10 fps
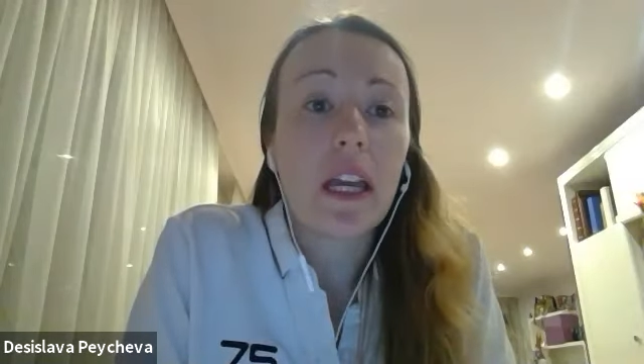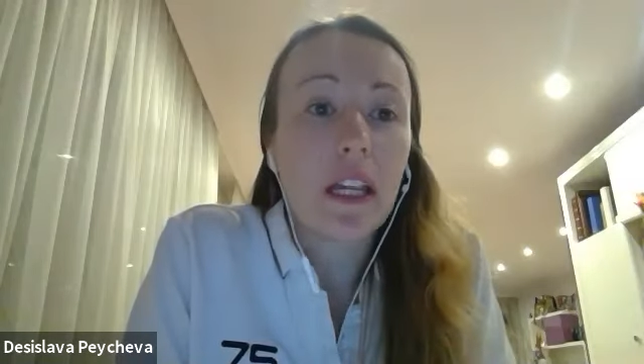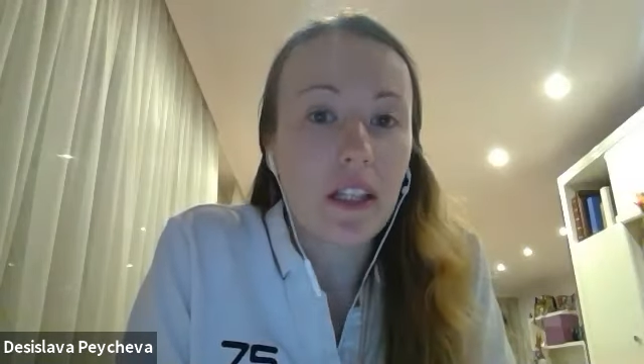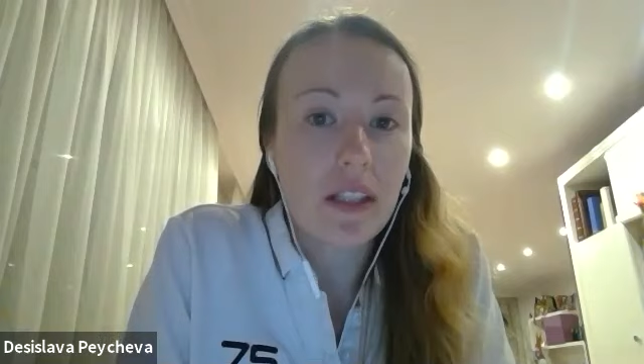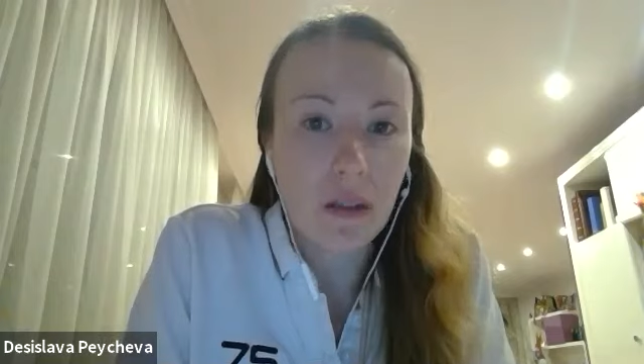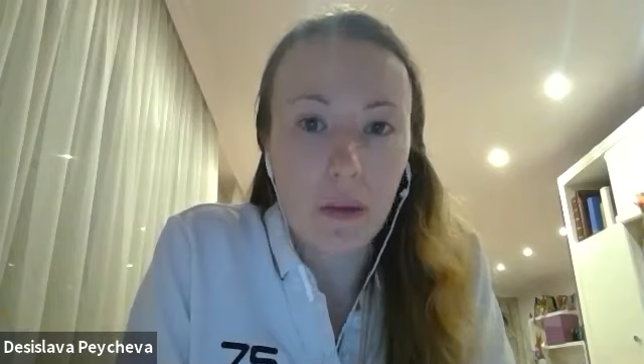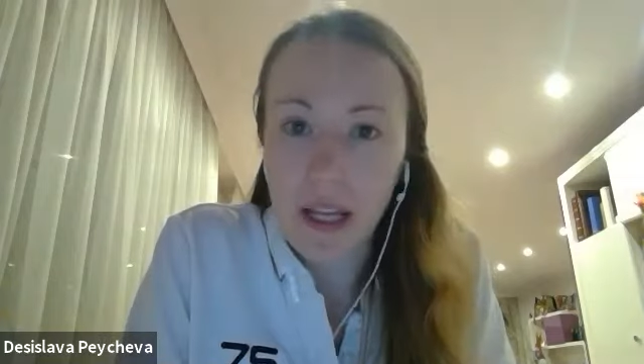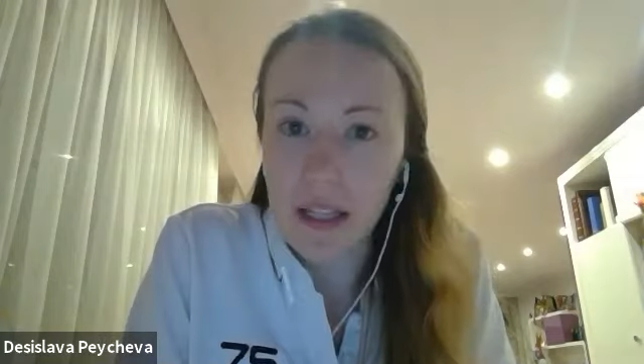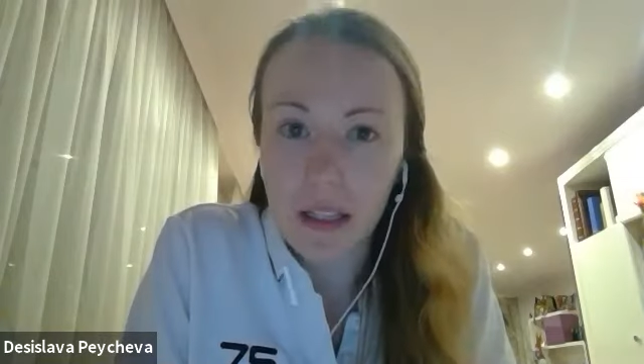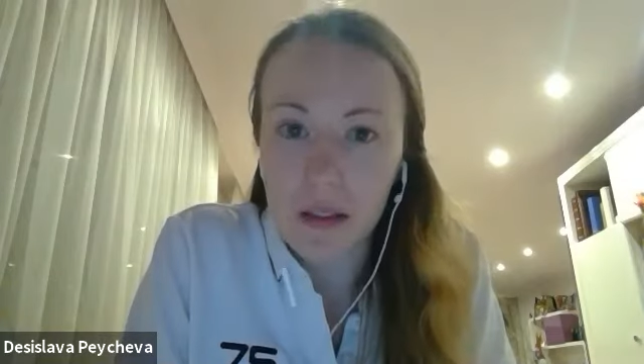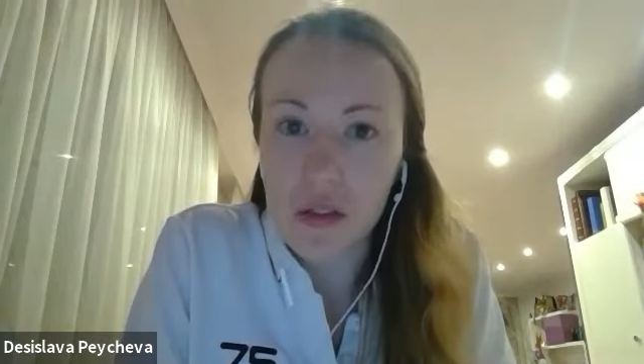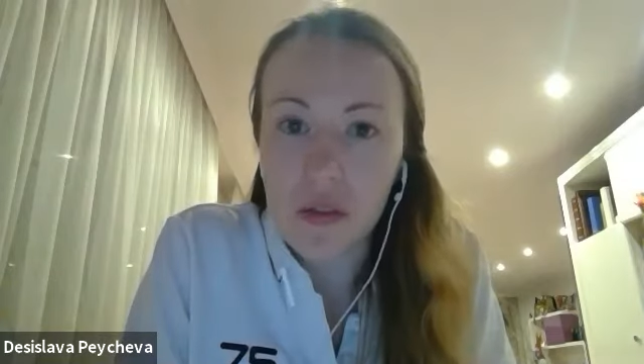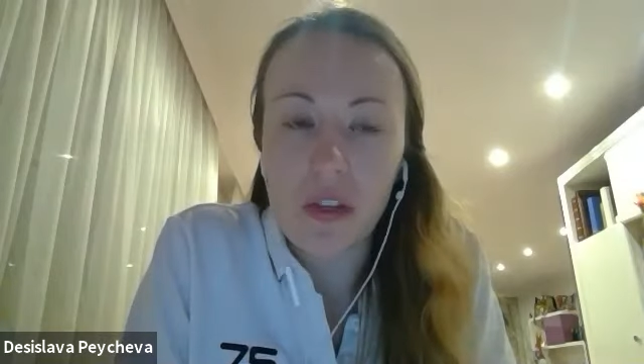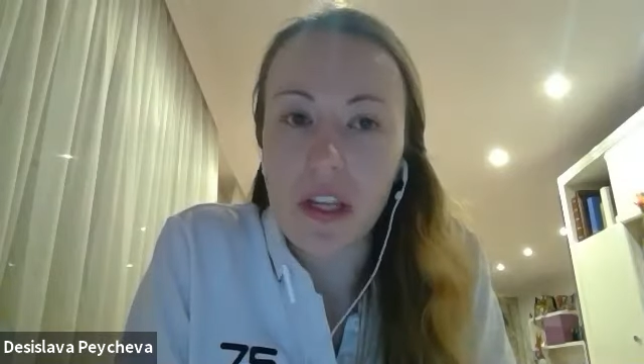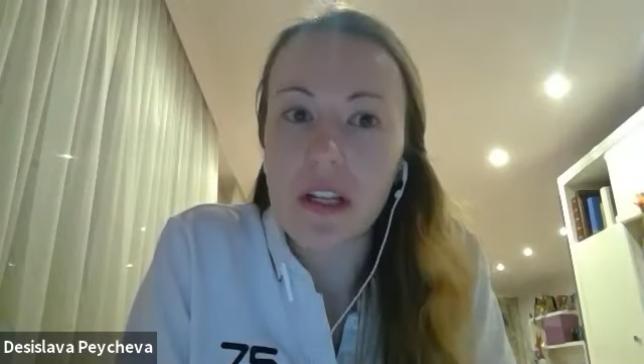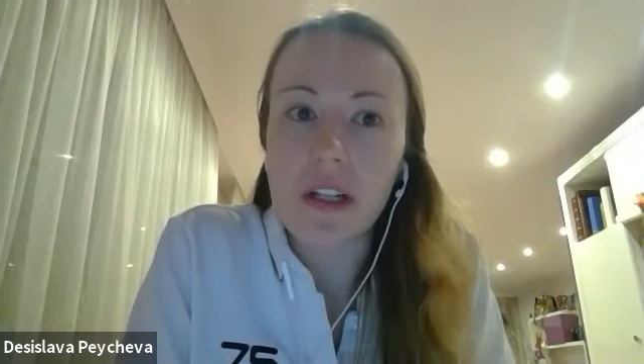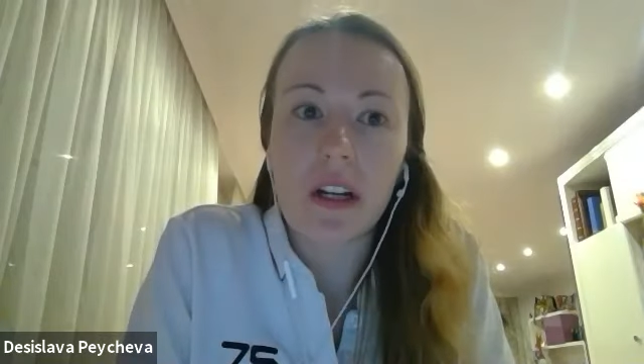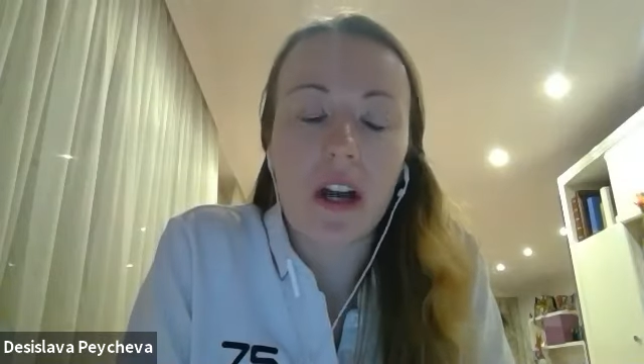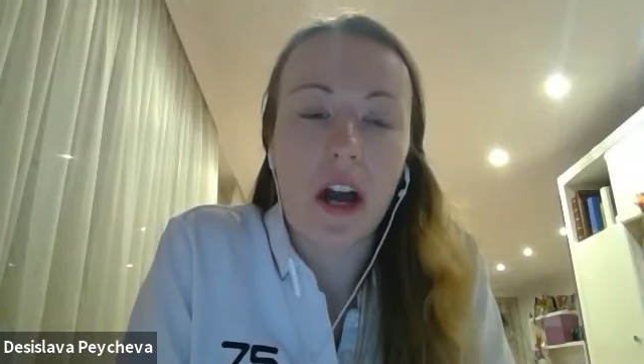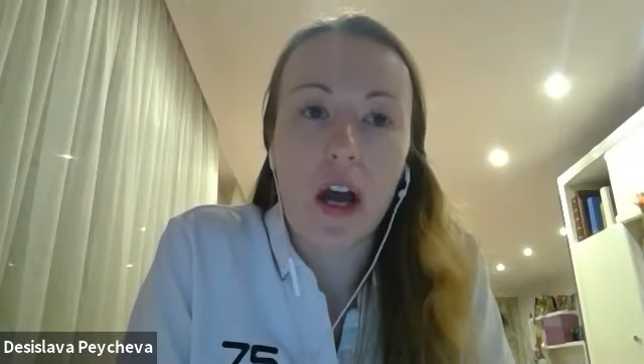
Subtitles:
It is a great atmosphere.